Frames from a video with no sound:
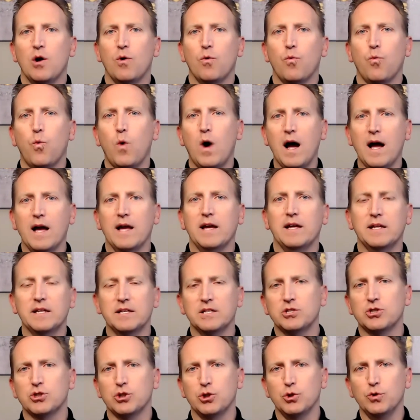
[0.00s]
why it
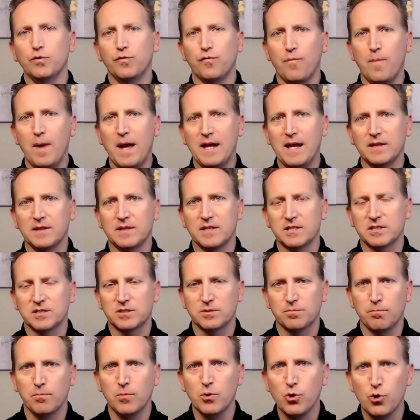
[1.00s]
is you've made
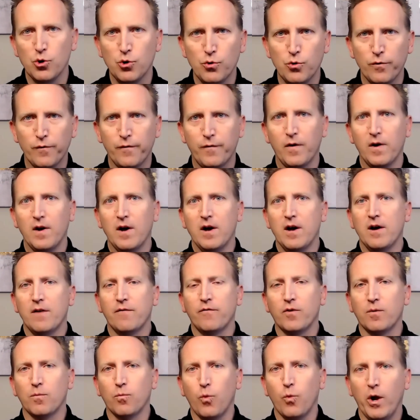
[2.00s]
this move
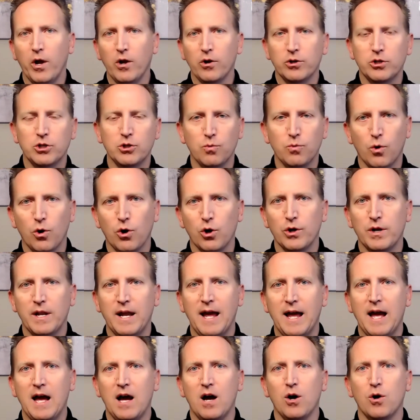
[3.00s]
from where you are
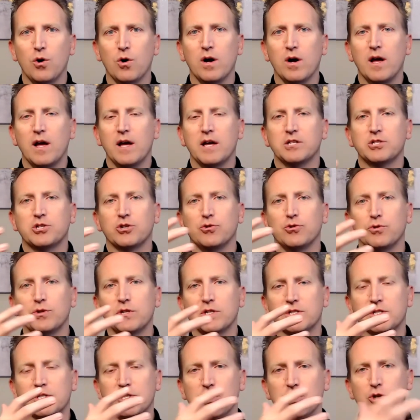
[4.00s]
now to
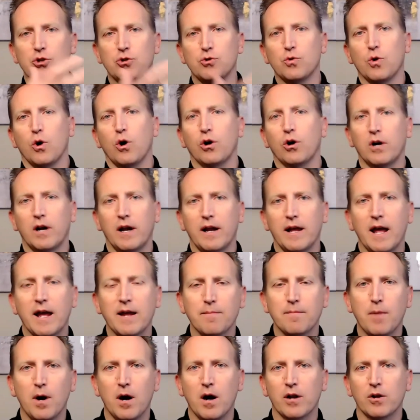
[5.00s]
this new
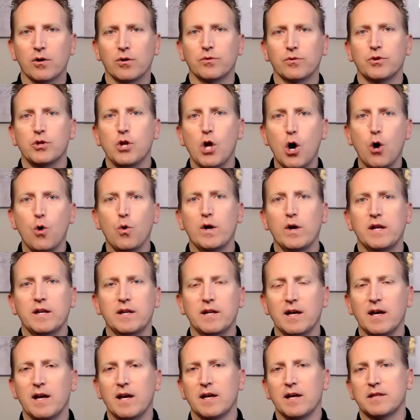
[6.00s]
RIA model,
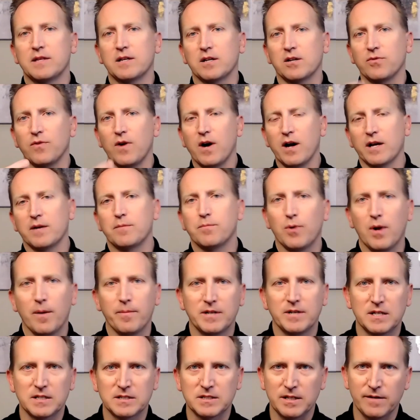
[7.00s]
knowing the client
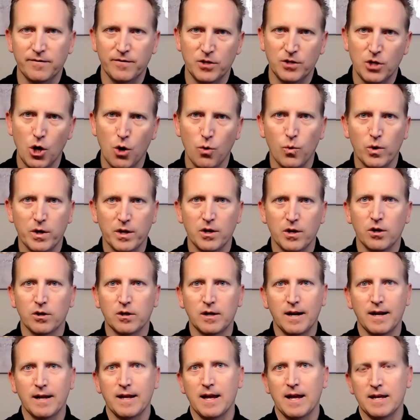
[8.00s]
probably doesn't even know what an
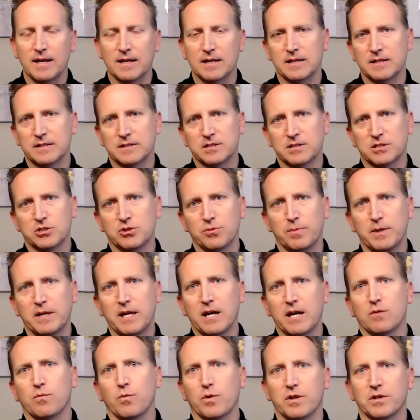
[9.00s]
RIA is to
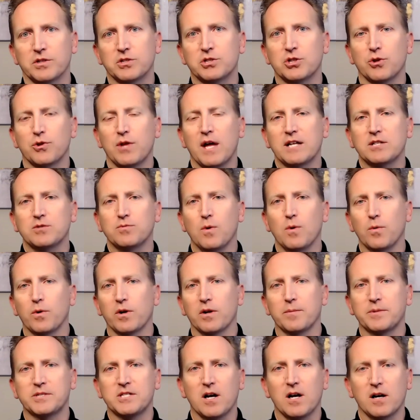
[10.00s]
begin with. So that's what we're
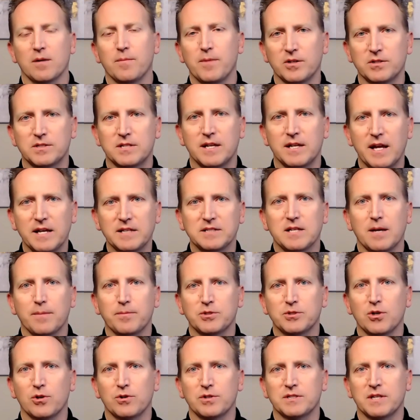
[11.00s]
going to talk about in today's
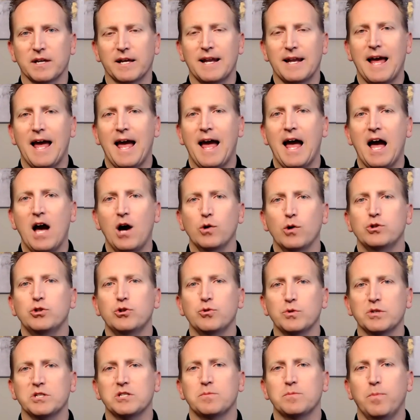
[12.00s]
episode is, again, how
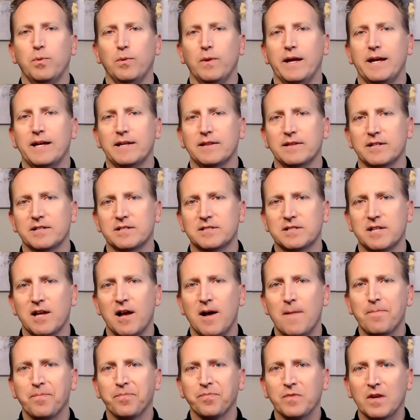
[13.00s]
to explain this
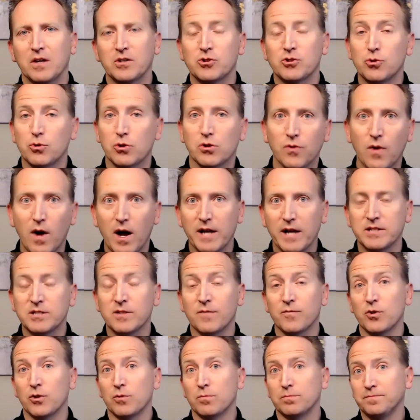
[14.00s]
to clients
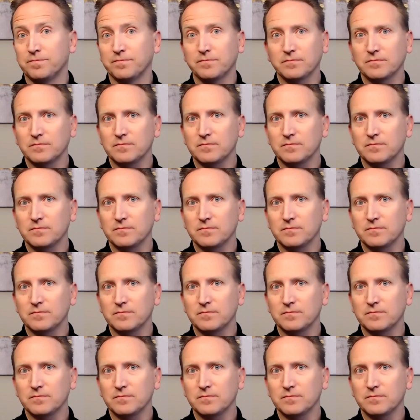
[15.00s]
if you're